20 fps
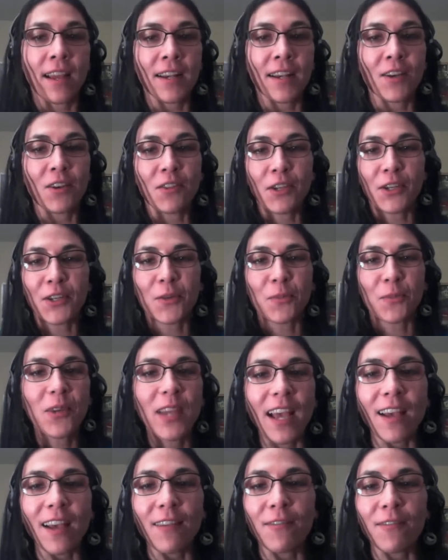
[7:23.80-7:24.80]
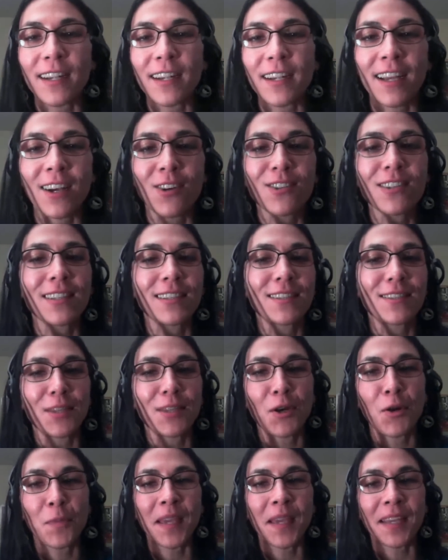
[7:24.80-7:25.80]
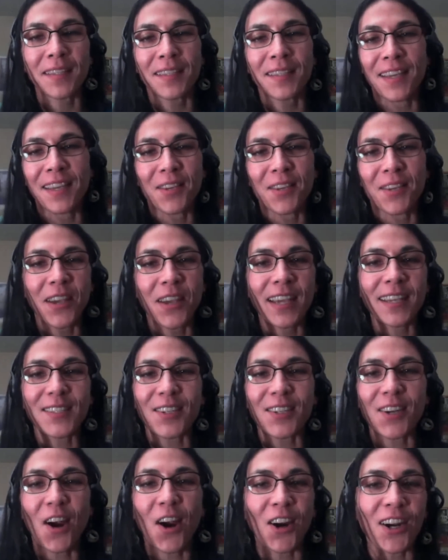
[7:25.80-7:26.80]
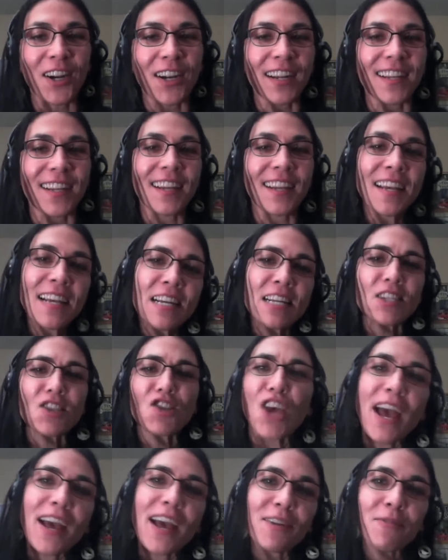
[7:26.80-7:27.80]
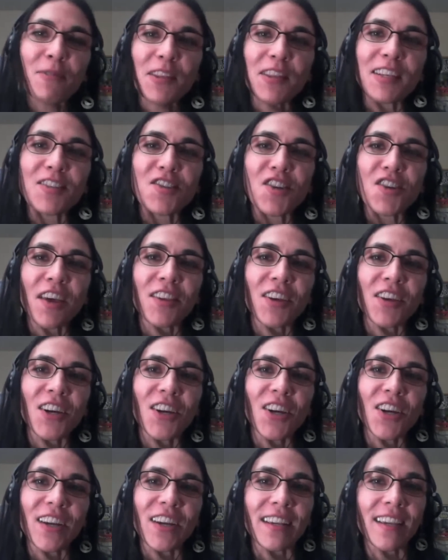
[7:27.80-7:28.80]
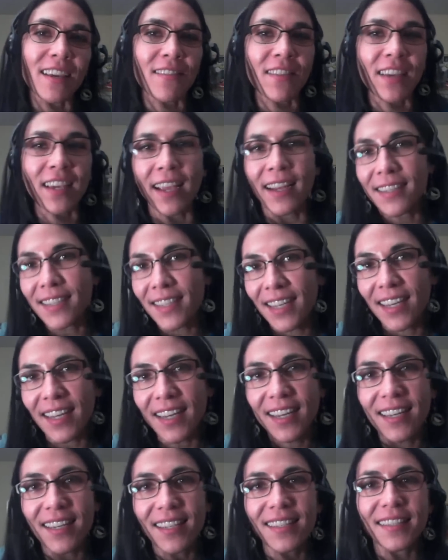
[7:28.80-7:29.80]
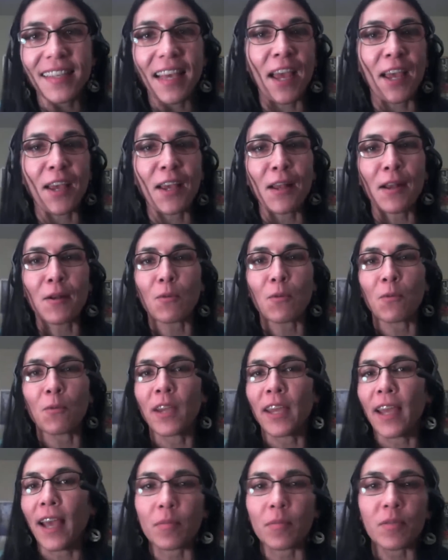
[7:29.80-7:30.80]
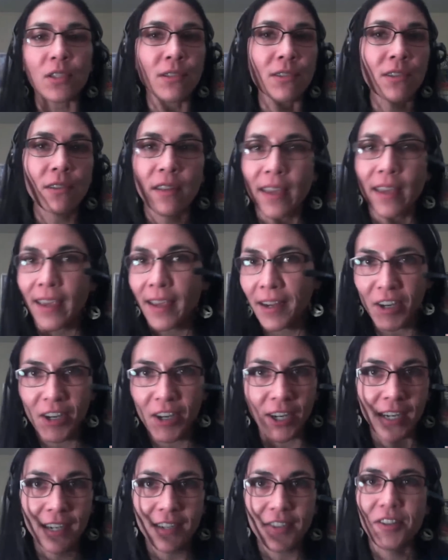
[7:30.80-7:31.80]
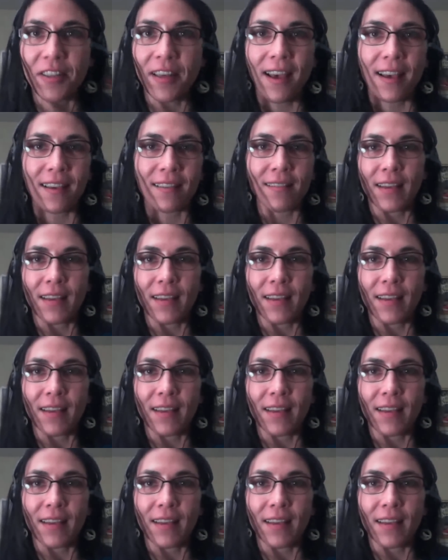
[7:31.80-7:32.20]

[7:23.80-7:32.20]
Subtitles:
I know the group we have right now is so amazing. You guys are already chatting with each other and giving ideas, and we absolutely encourage that.